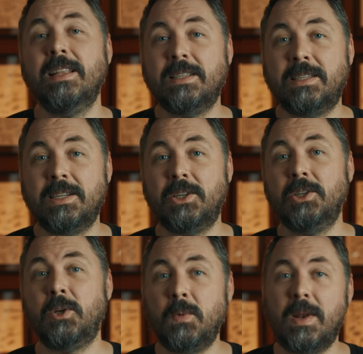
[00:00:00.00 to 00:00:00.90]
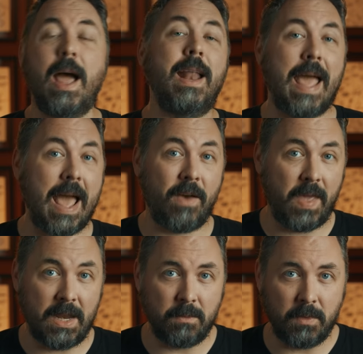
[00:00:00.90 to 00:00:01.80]
the decision to not have
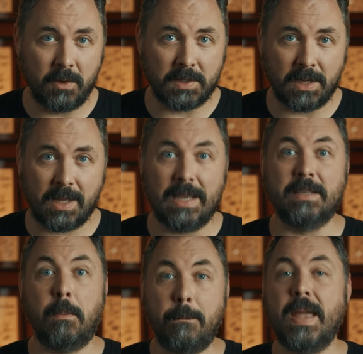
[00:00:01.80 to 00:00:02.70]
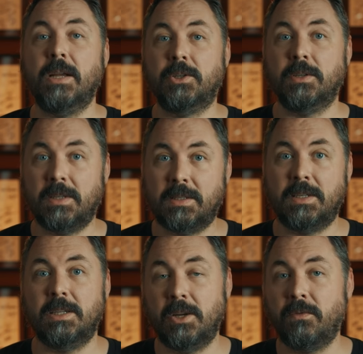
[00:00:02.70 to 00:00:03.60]
any music is a major
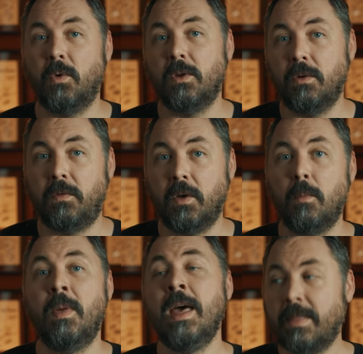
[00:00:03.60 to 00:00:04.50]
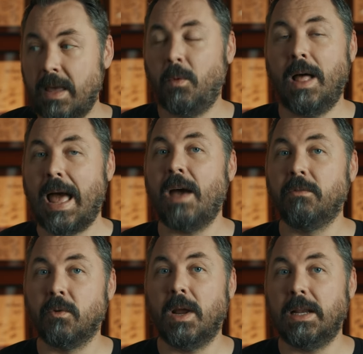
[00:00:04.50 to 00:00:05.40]
decision for your film that will
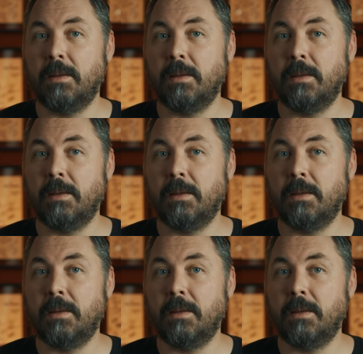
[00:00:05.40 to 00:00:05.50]
have great